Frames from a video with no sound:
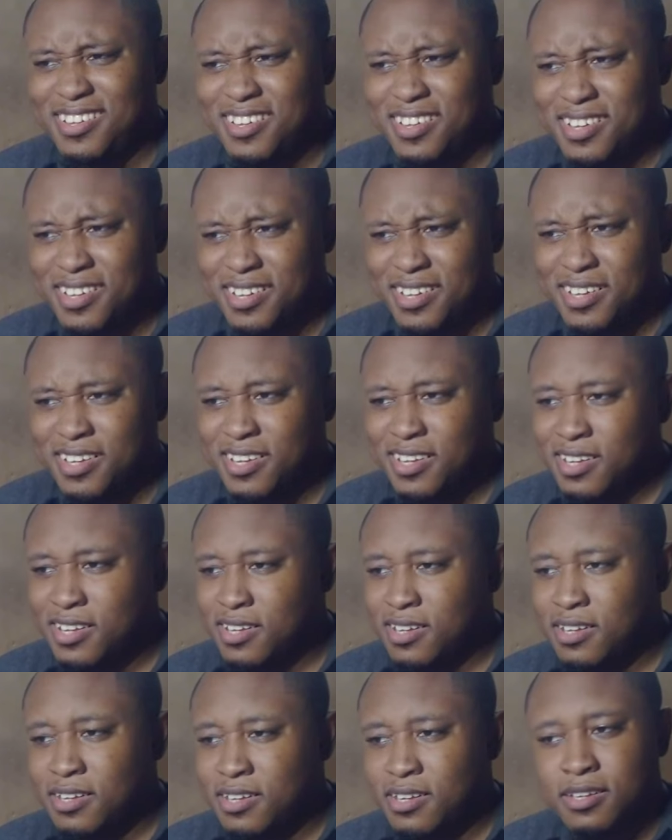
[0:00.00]
mother
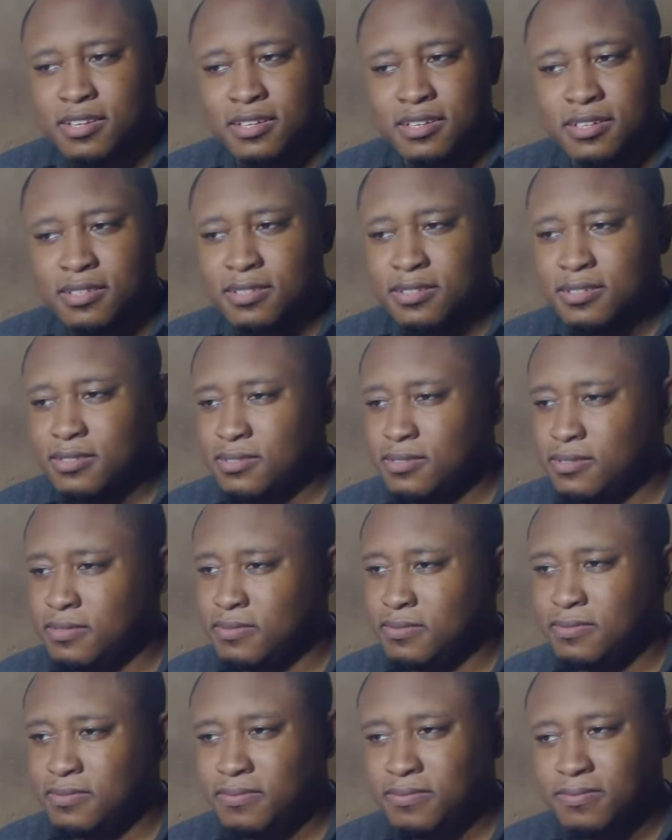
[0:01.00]
and my mother wife
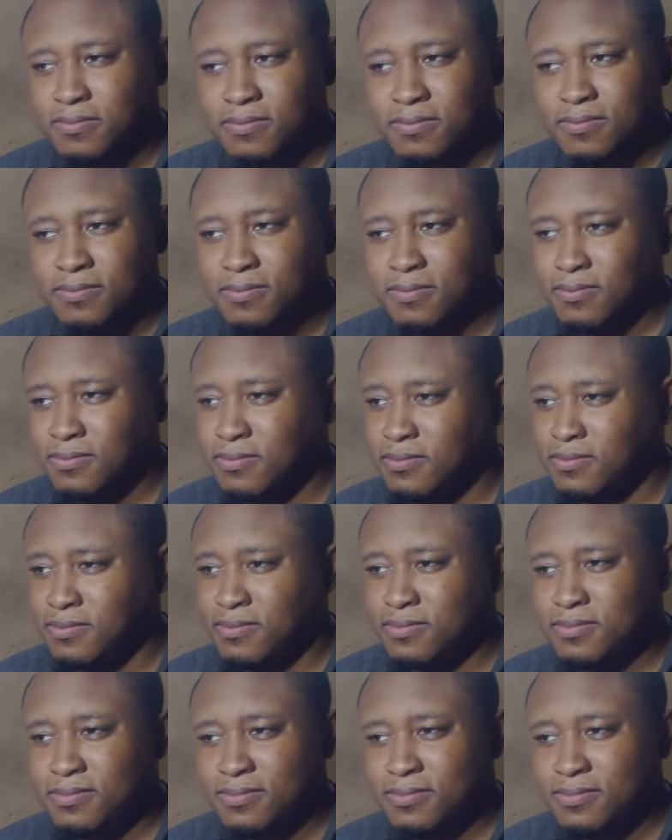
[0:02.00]
all ate too much